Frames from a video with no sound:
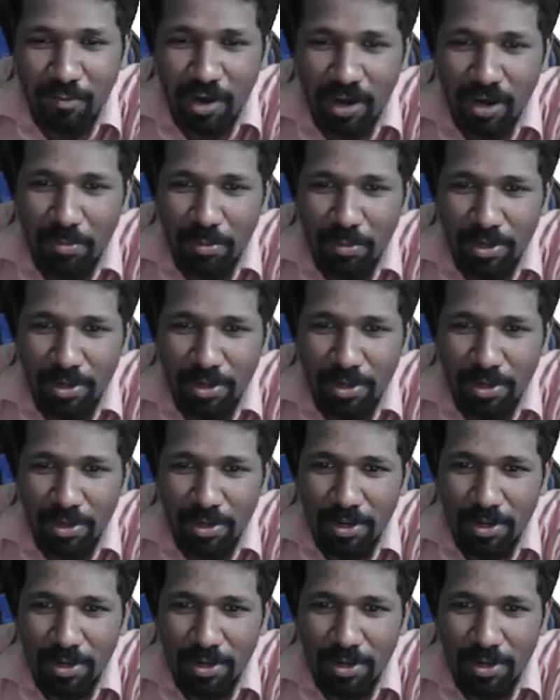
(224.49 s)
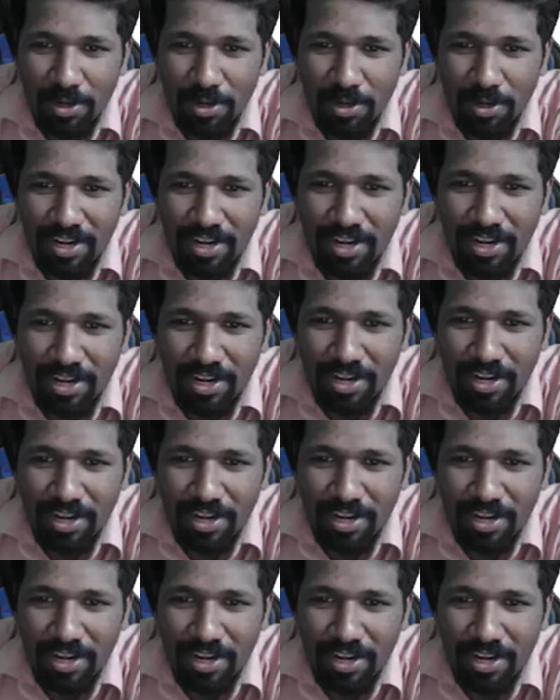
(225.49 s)
What about
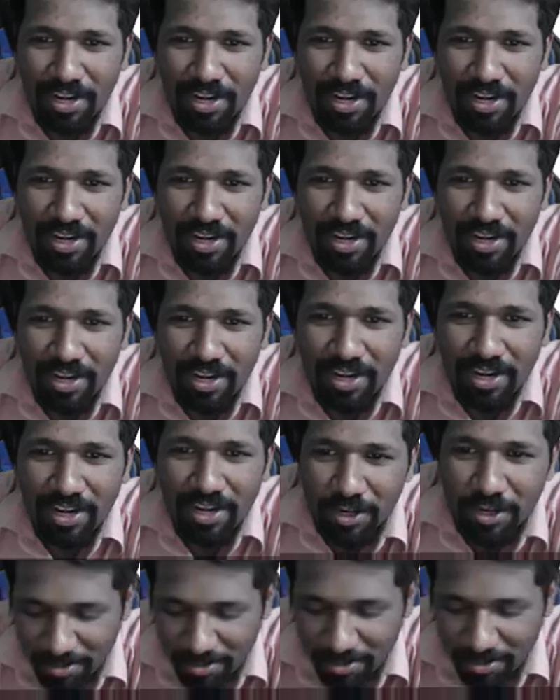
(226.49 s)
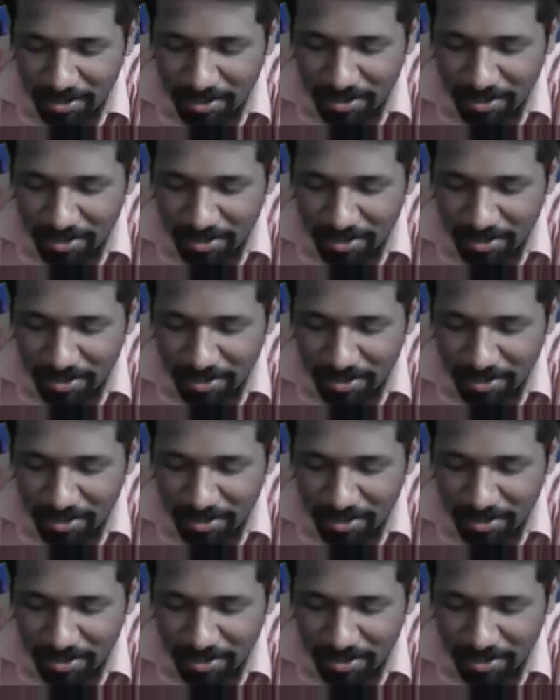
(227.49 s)
9992 into 9991?